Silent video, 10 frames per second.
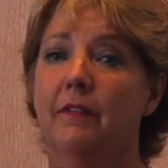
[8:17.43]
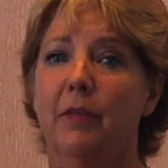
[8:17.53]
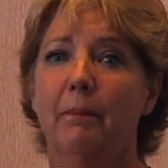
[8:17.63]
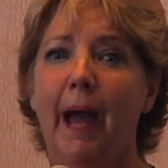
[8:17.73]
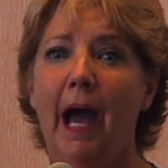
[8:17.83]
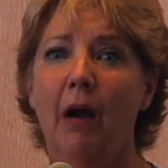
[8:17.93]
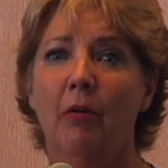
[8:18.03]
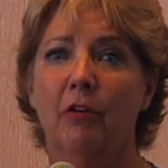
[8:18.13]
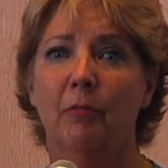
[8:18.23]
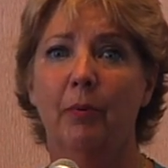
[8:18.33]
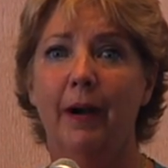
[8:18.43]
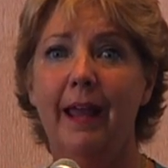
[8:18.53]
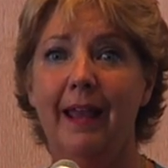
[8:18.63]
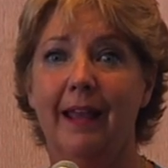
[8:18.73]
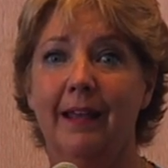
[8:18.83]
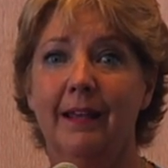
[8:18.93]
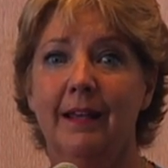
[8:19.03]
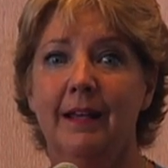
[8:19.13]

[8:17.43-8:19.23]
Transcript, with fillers: of the power of praying.